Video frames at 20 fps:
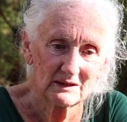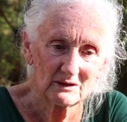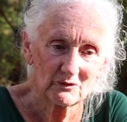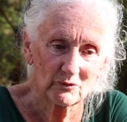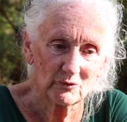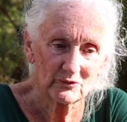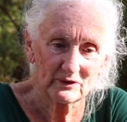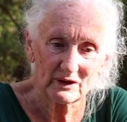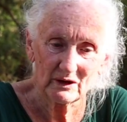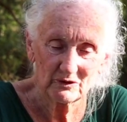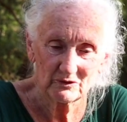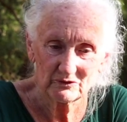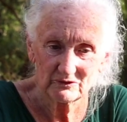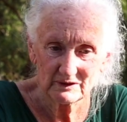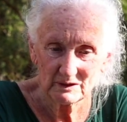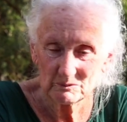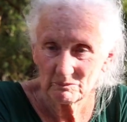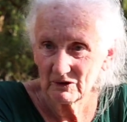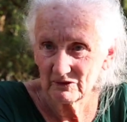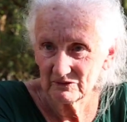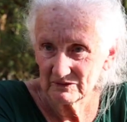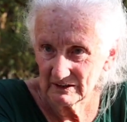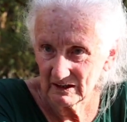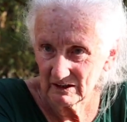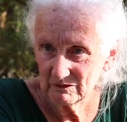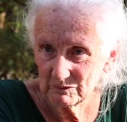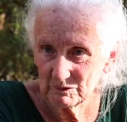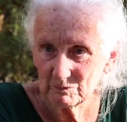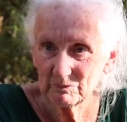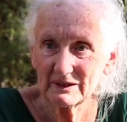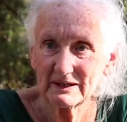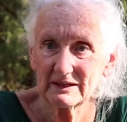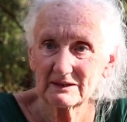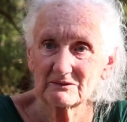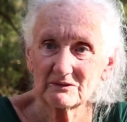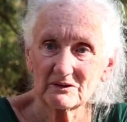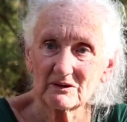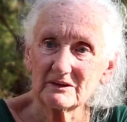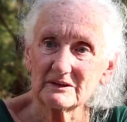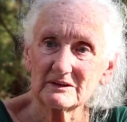Although they both gave me
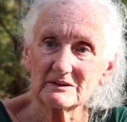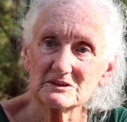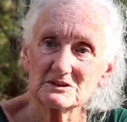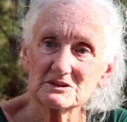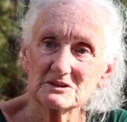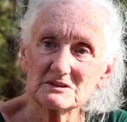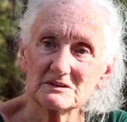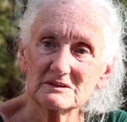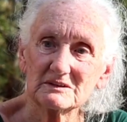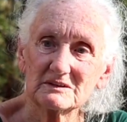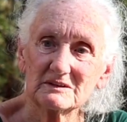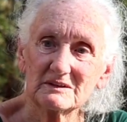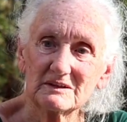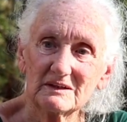plant knowledge,